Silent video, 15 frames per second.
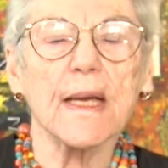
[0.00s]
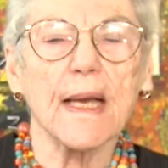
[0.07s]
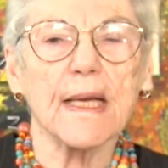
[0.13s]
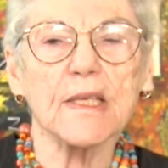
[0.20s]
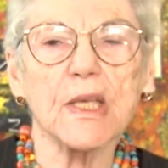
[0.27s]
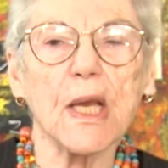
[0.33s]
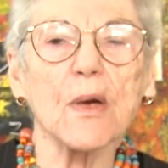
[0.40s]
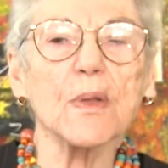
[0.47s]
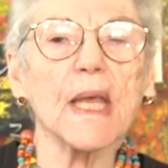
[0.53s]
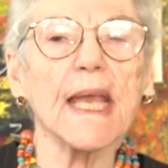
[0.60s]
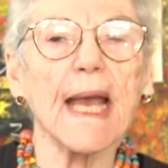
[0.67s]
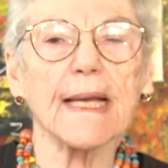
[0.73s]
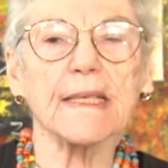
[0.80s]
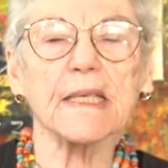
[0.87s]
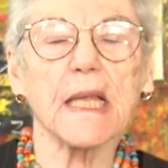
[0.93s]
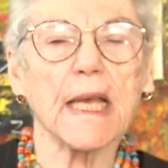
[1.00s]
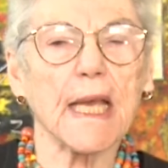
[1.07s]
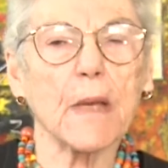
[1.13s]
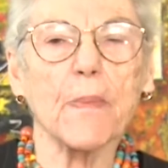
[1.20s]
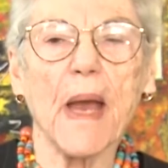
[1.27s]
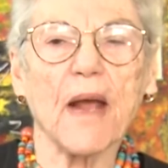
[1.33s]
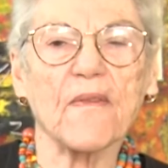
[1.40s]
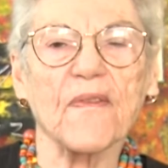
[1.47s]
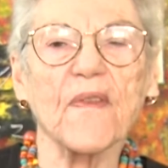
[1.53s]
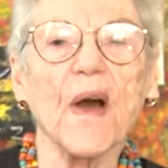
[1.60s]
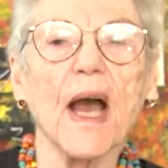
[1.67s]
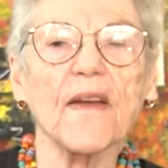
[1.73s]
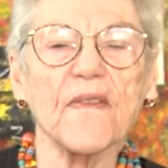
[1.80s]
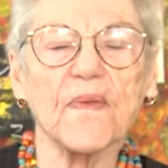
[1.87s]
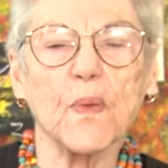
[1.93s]
She only has like about
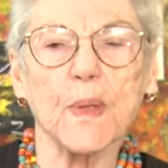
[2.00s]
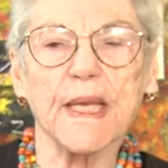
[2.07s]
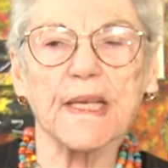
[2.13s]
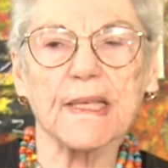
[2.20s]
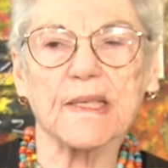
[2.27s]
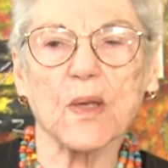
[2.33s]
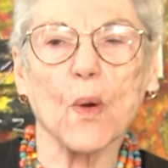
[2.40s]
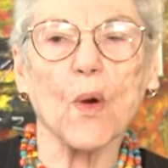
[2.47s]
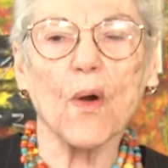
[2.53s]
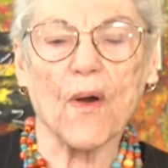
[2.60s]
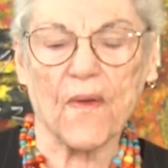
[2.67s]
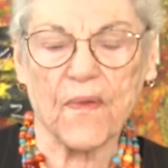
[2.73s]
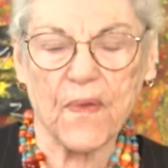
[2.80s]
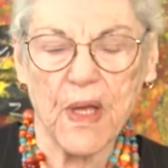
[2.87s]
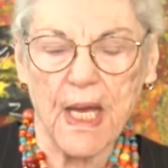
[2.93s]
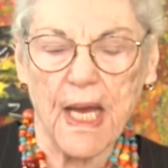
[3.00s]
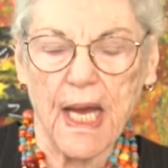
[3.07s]
5 weeks off.